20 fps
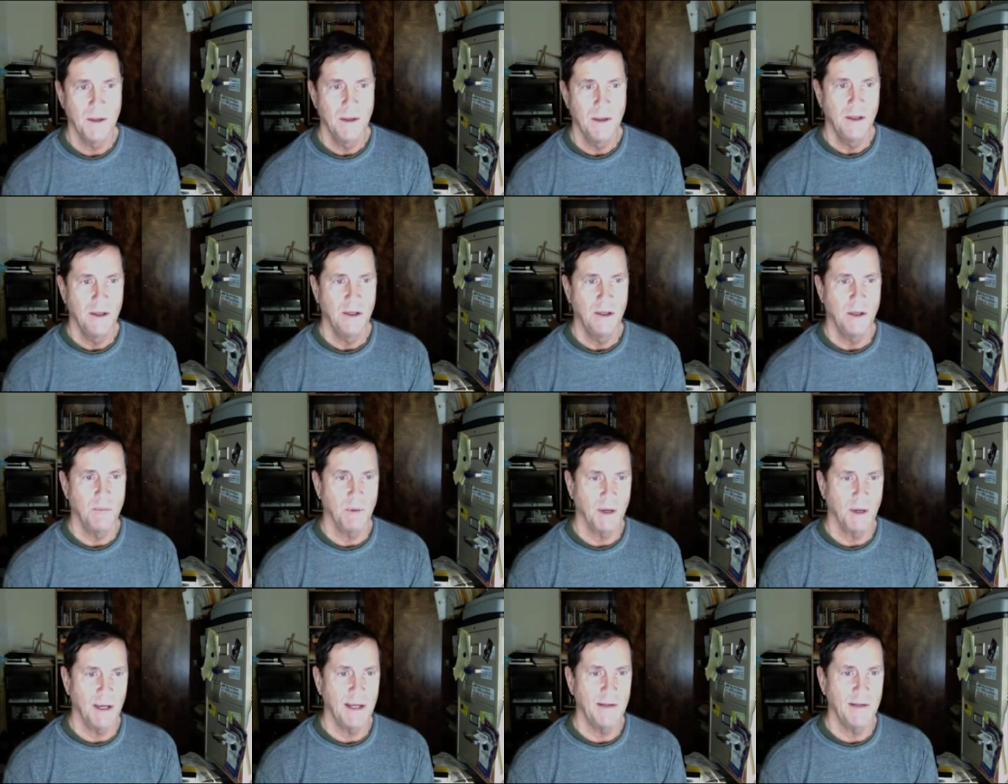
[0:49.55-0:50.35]

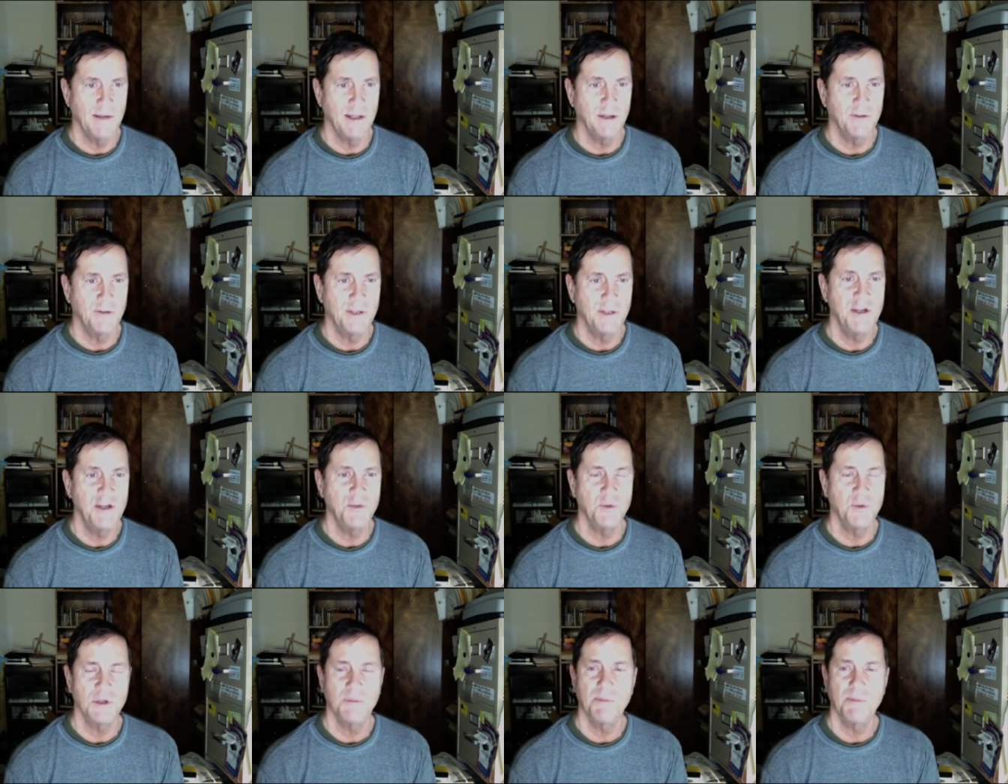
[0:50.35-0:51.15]
Number eight, they'll teach
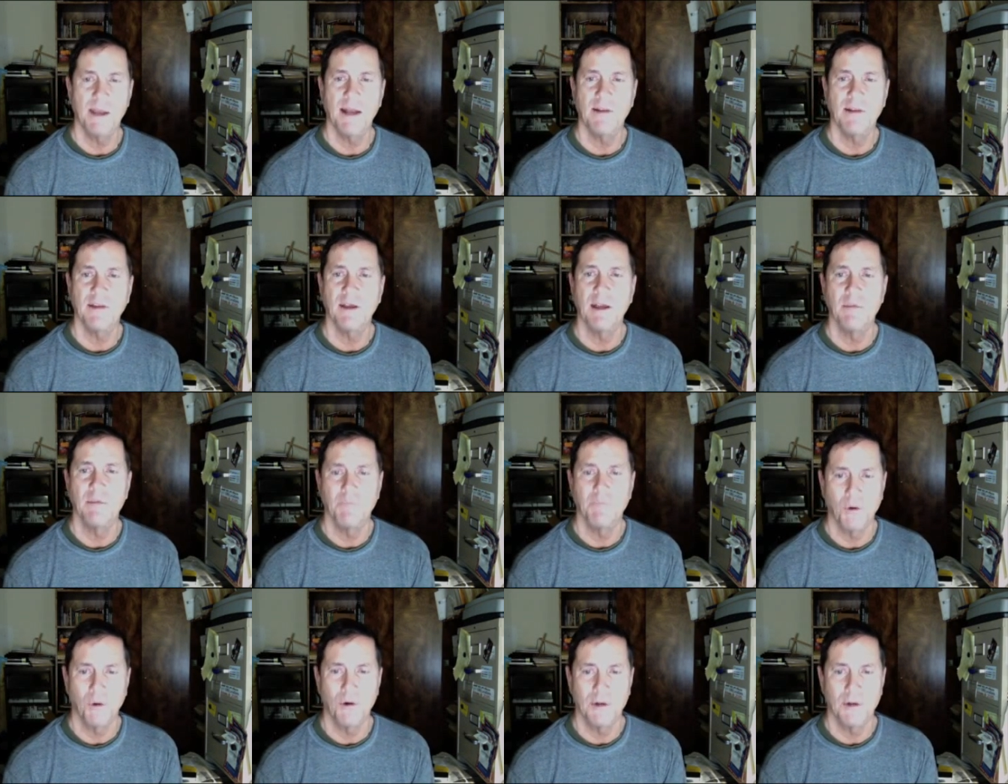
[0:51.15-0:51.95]
respect and
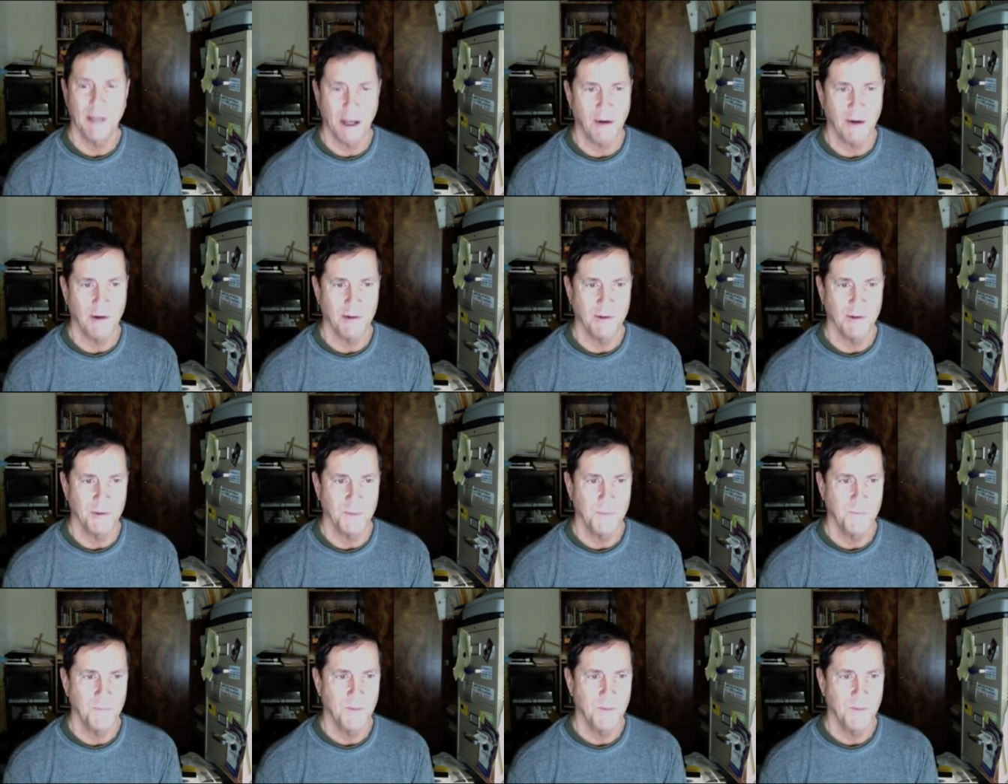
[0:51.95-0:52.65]
moral character.